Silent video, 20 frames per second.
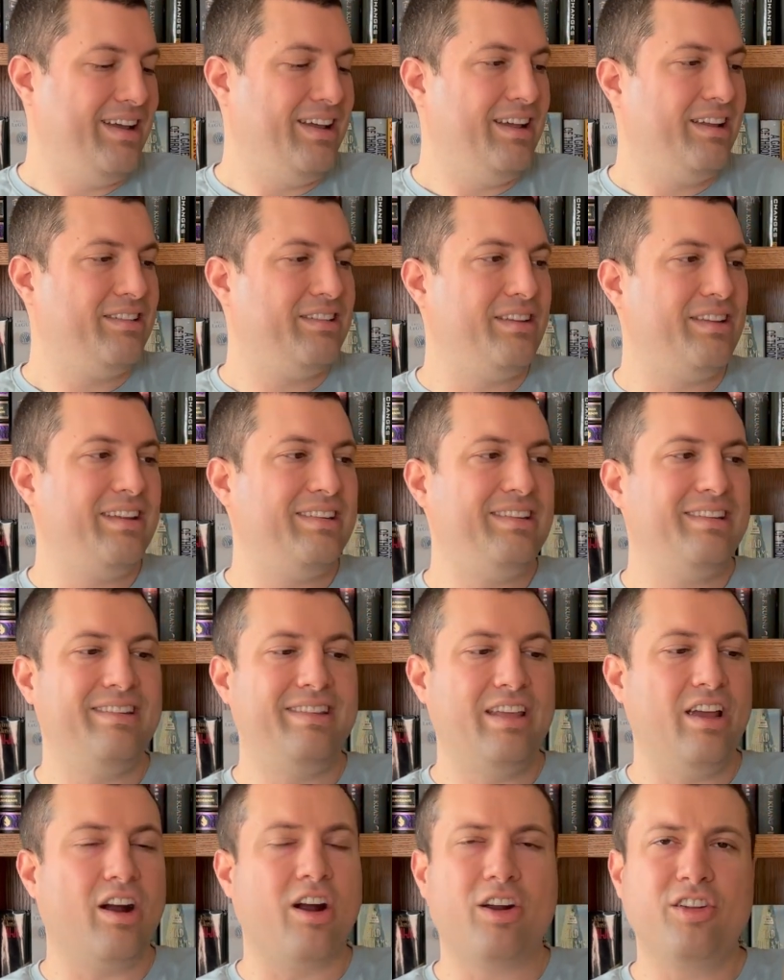So this is
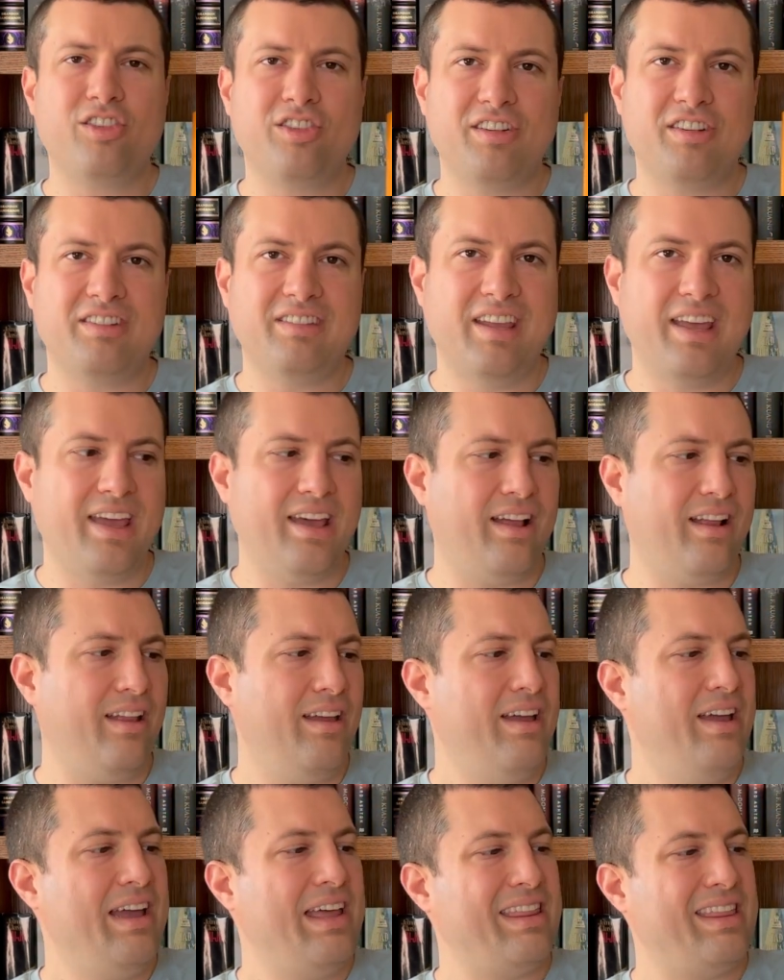The Archer's Tale.
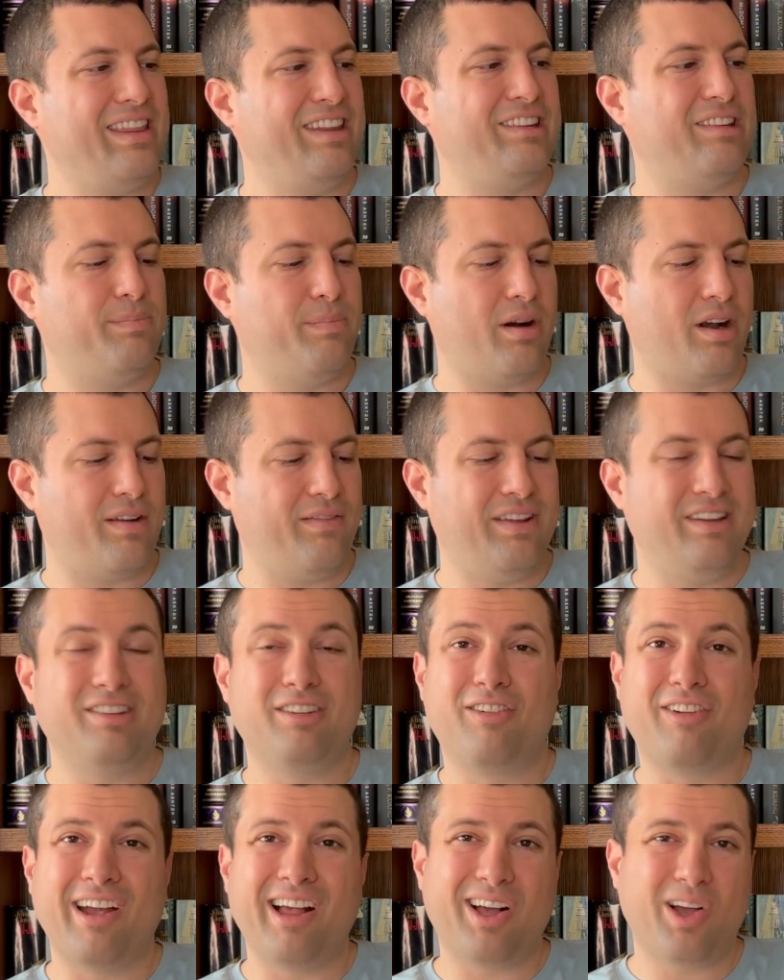I think this is part of his
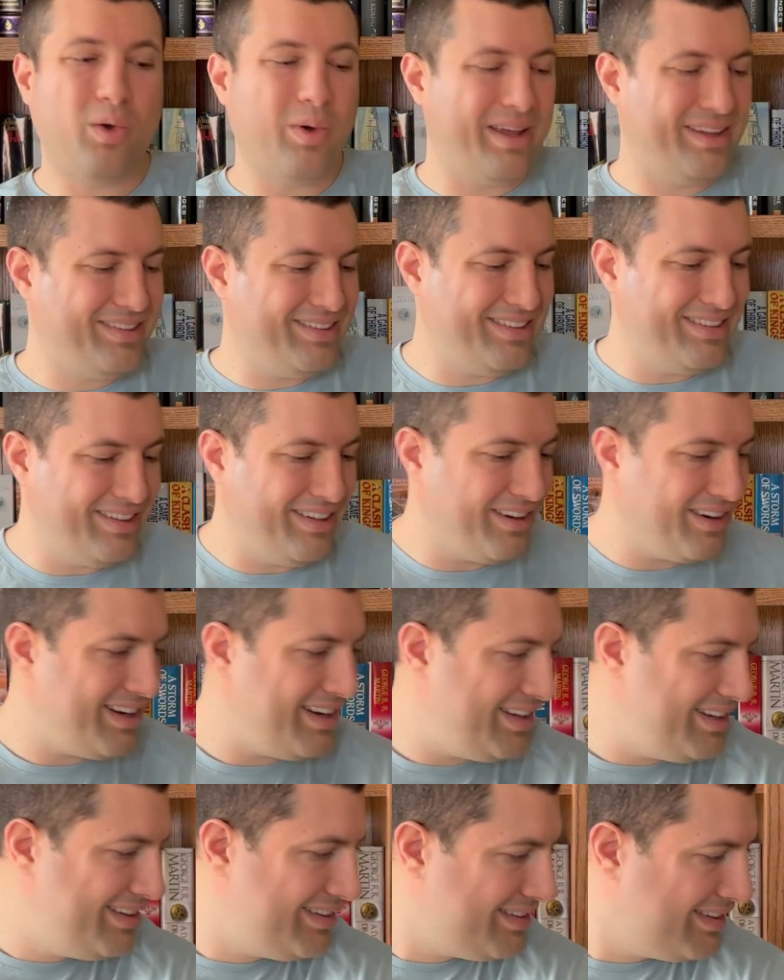Grail Quest
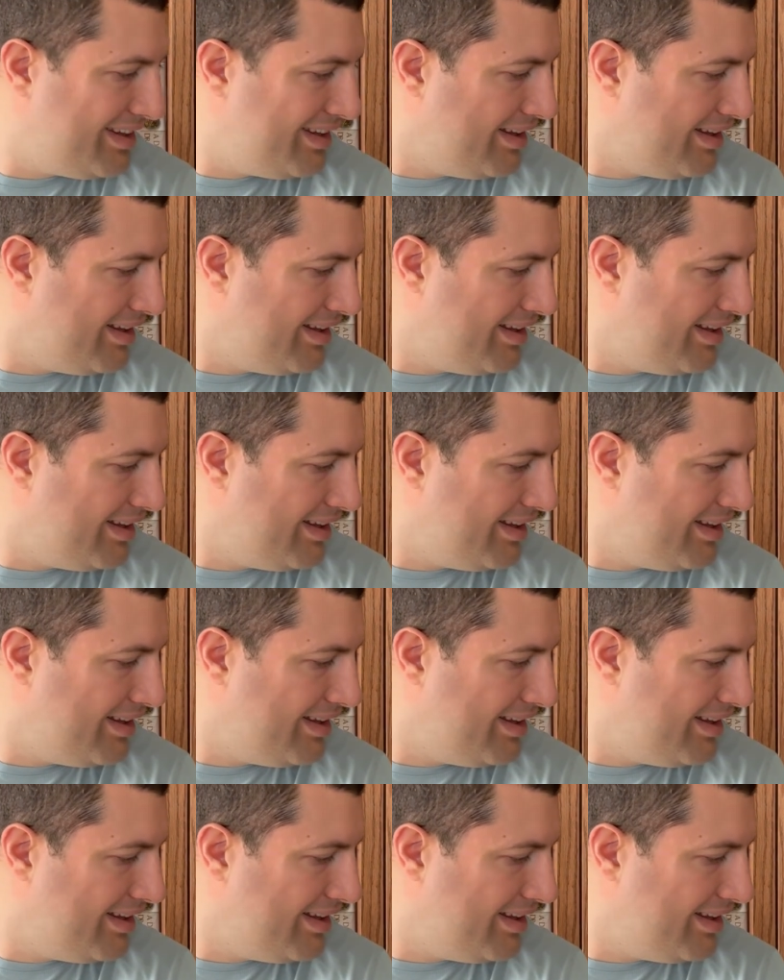series.